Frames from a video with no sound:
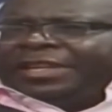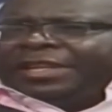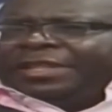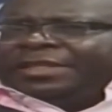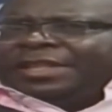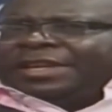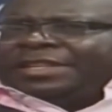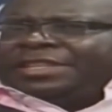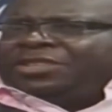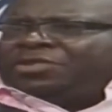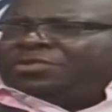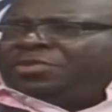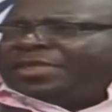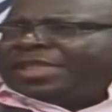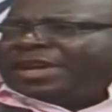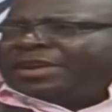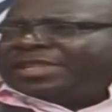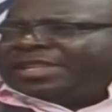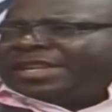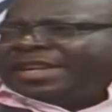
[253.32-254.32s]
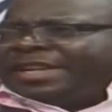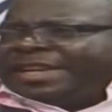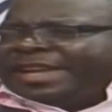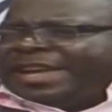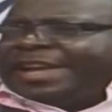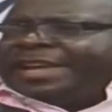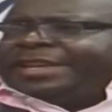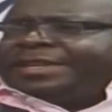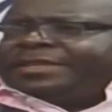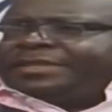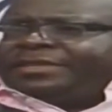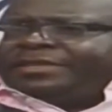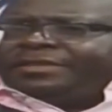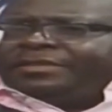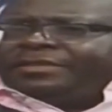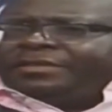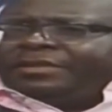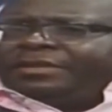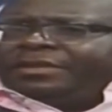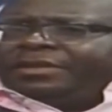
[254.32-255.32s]
that in 2008,
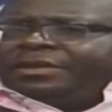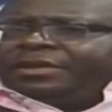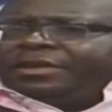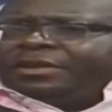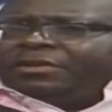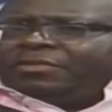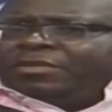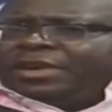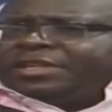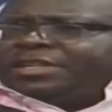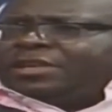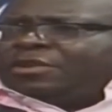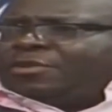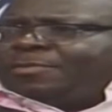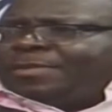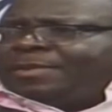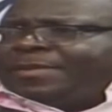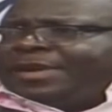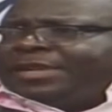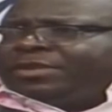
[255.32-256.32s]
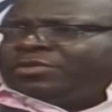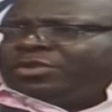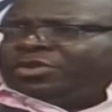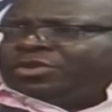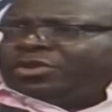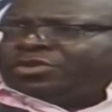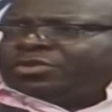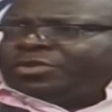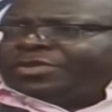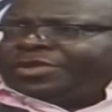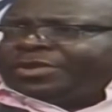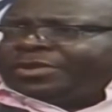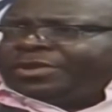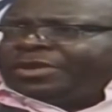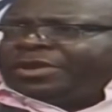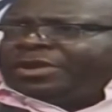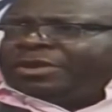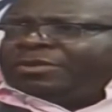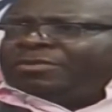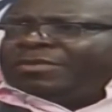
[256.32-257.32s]
Luansha Copper Mines
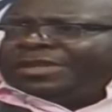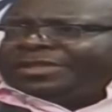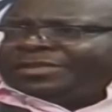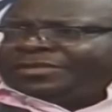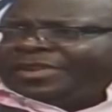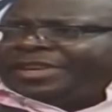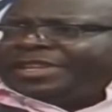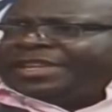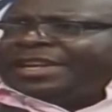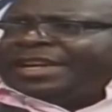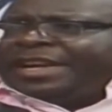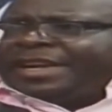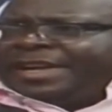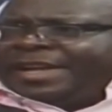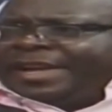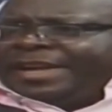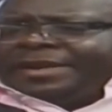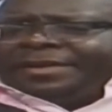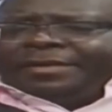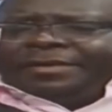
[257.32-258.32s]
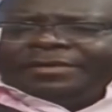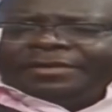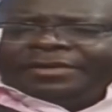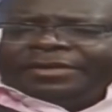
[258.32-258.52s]
was threatened again